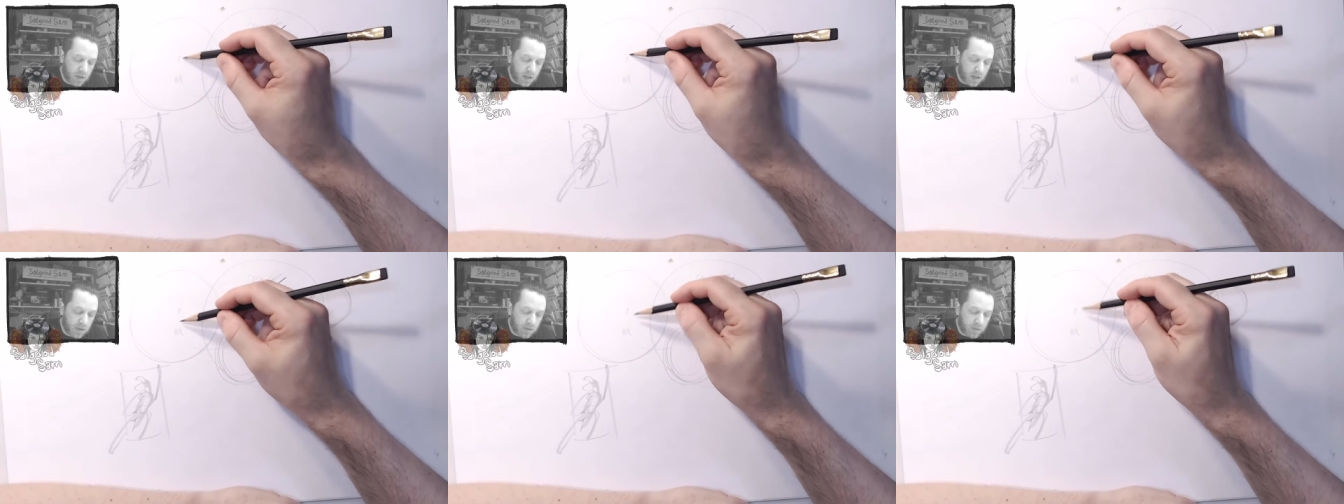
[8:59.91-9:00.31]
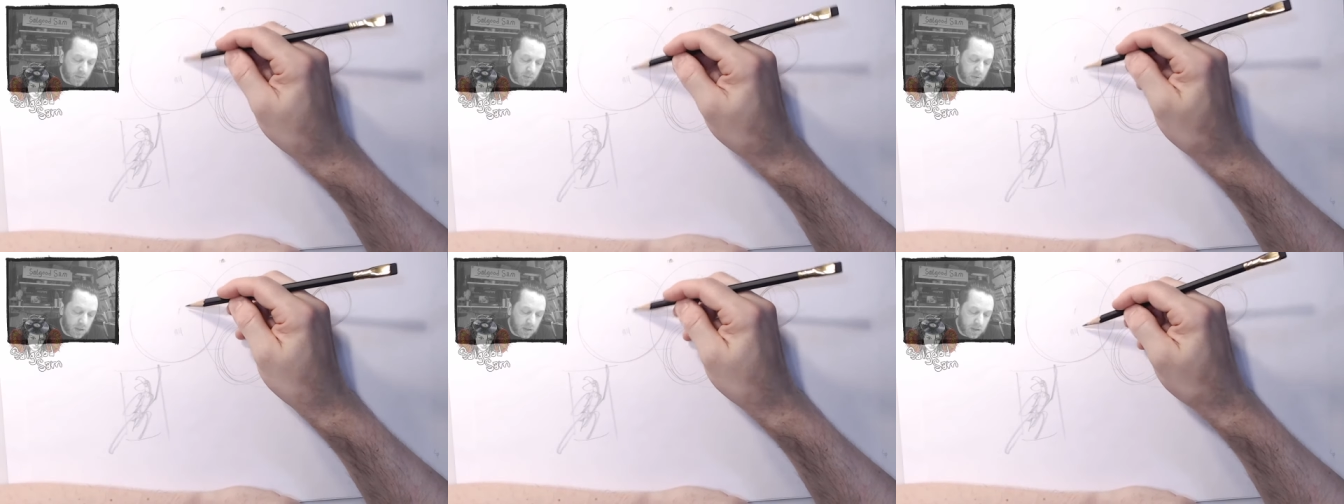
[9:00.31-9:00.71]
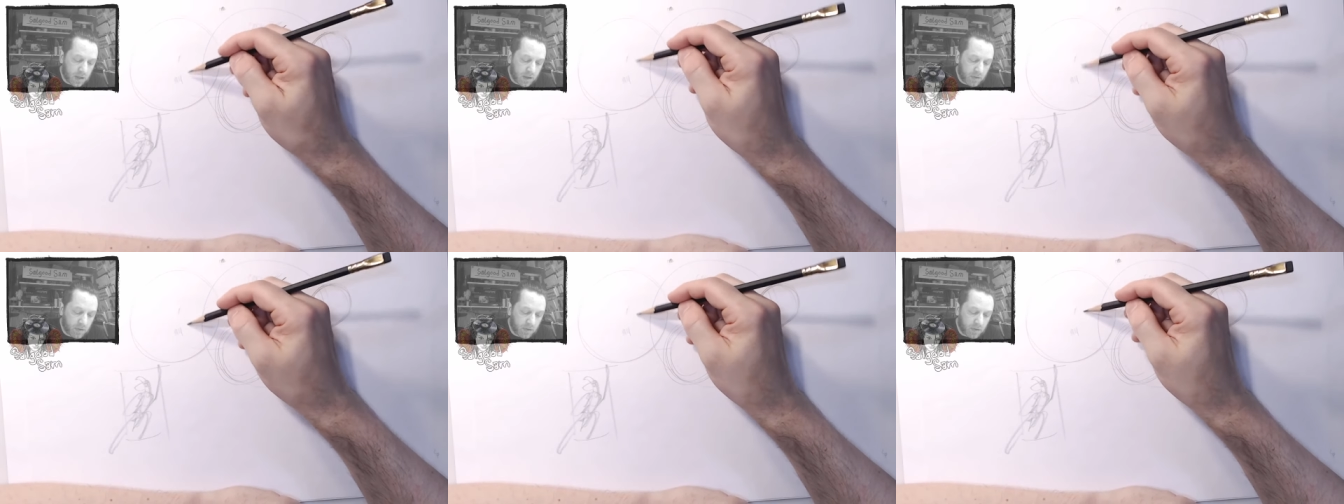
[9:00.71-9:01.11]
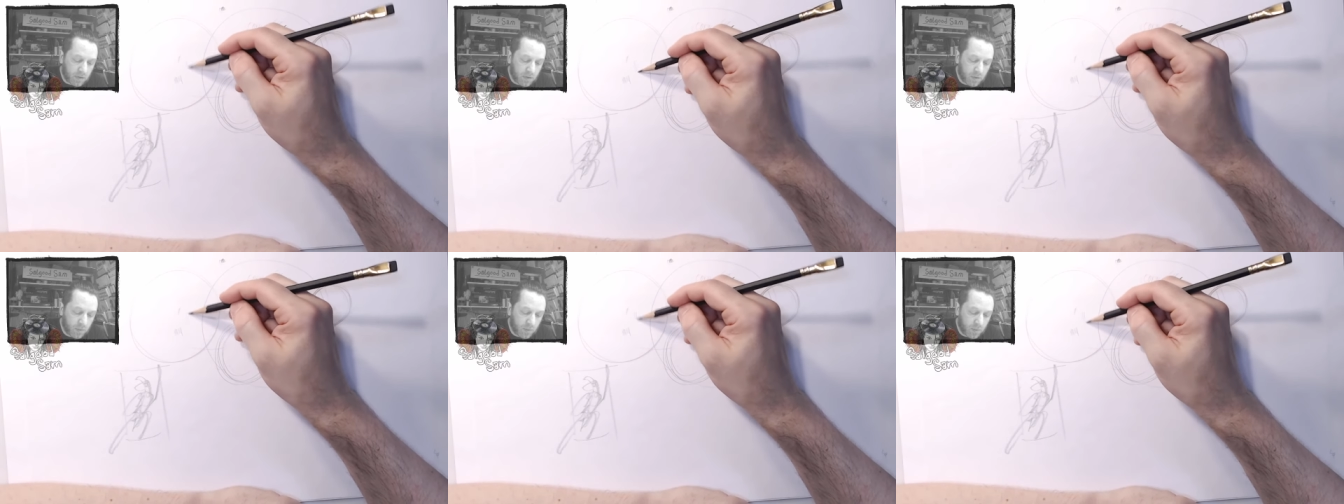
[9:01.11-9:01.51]
And it's a really nice
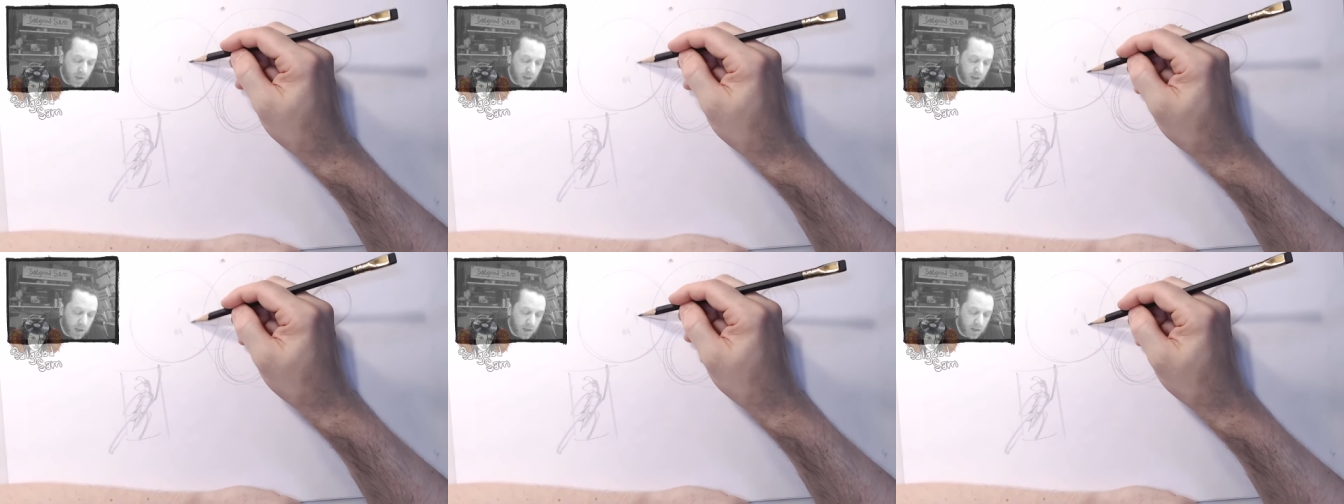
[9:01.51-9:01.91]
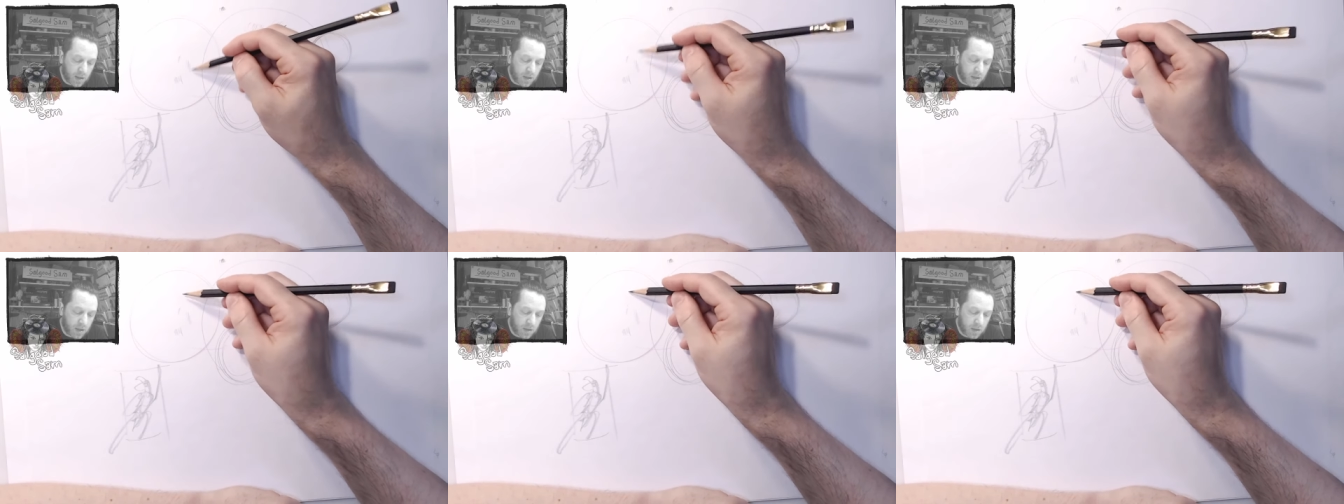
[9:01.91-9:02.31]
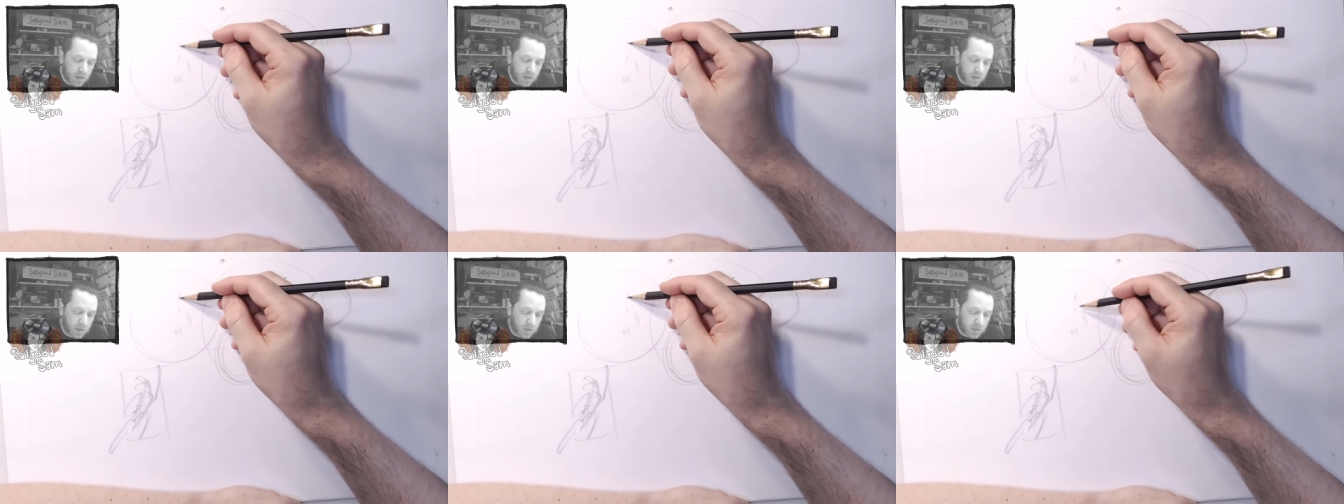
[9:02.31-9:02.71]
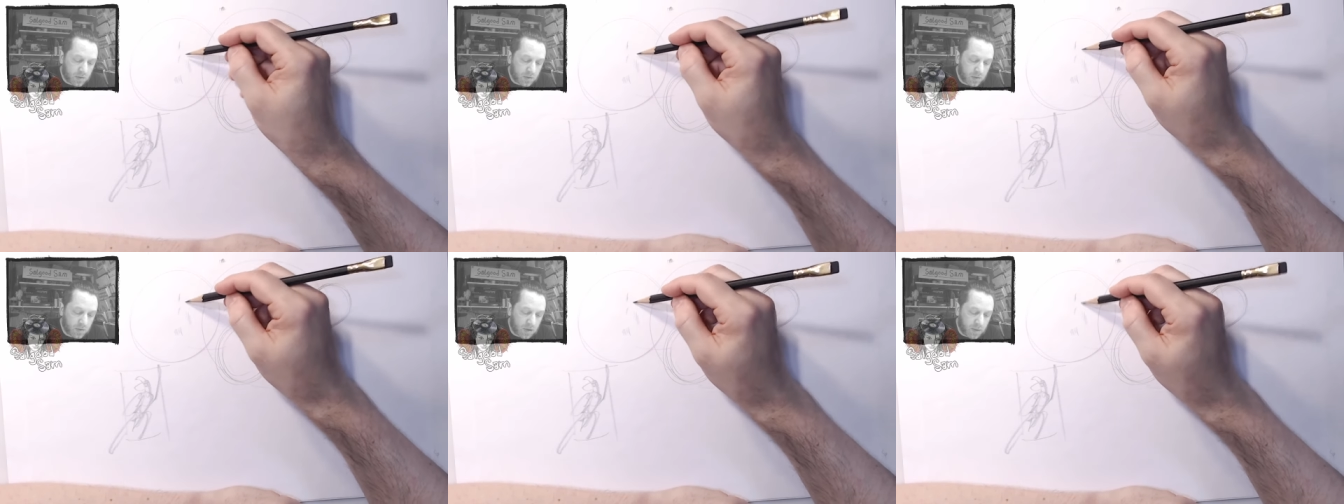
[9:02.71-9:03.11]
way
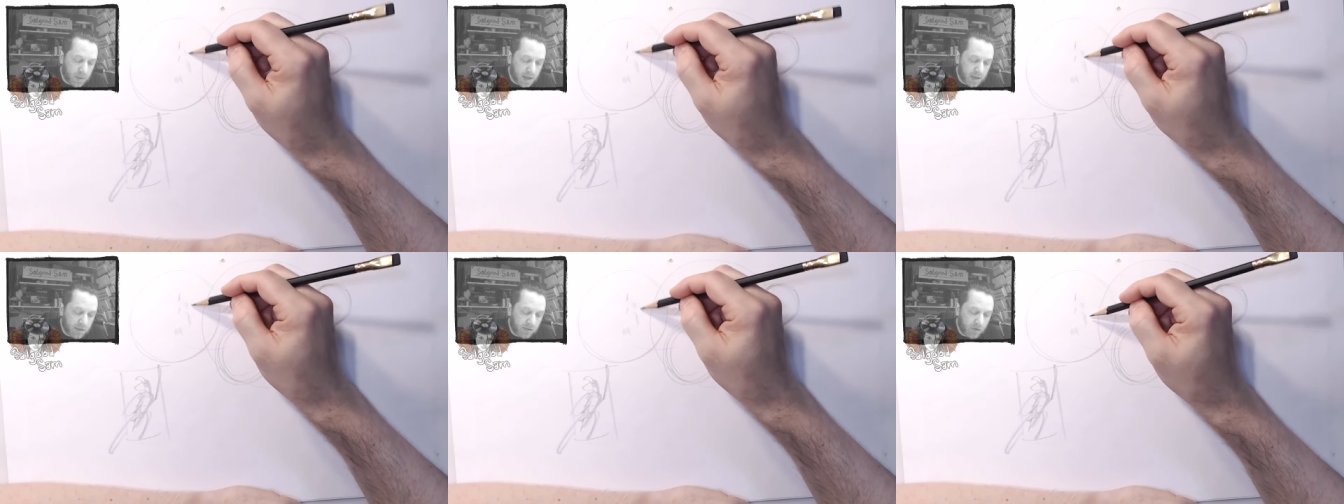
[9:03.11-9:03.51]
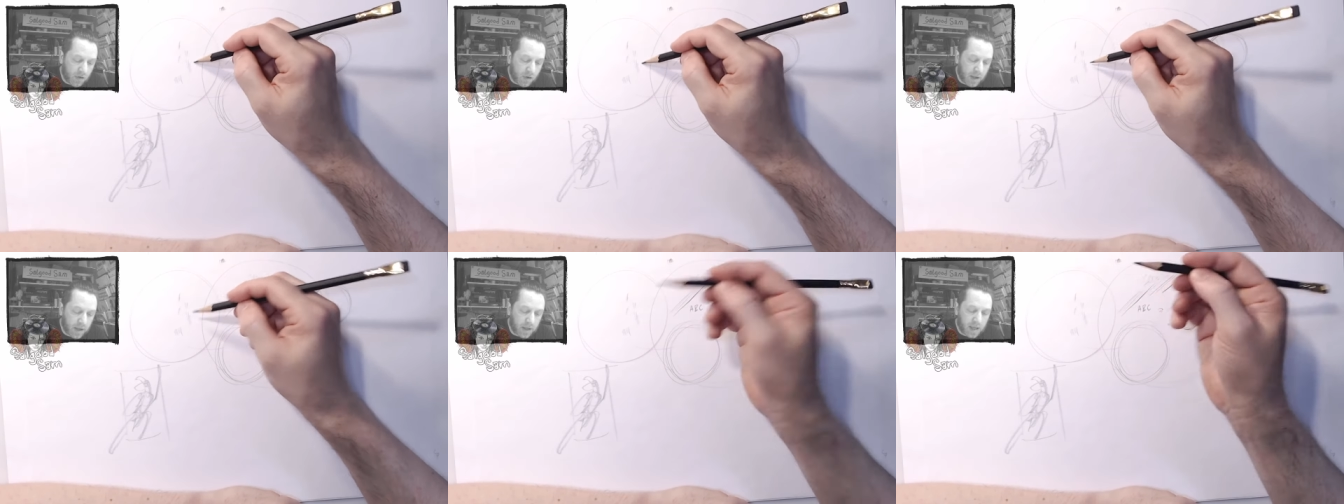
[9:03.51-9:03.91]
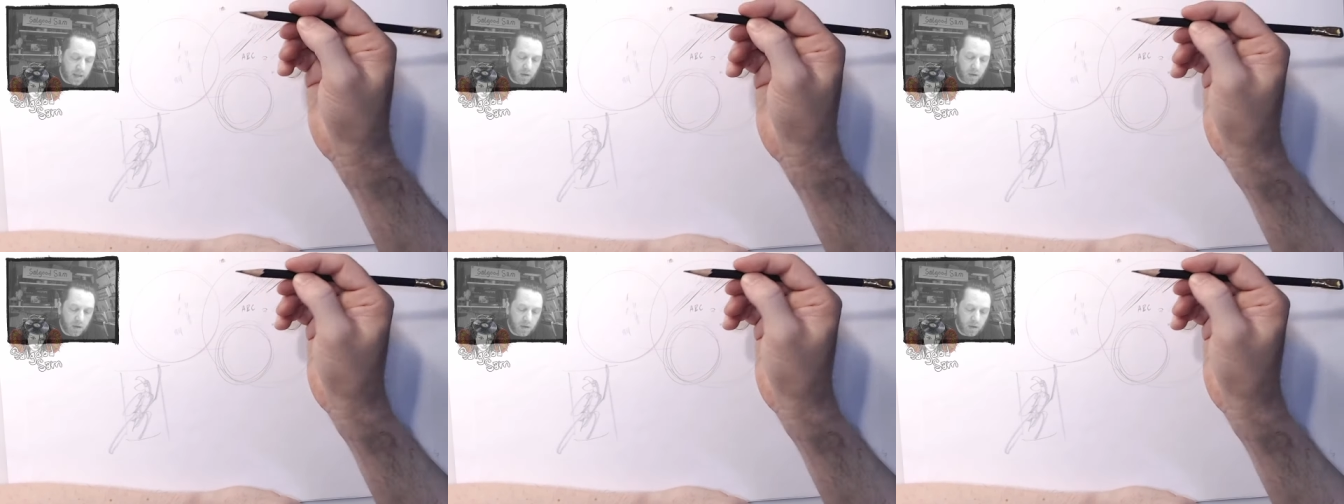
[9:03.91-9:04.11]
to come at the drawing and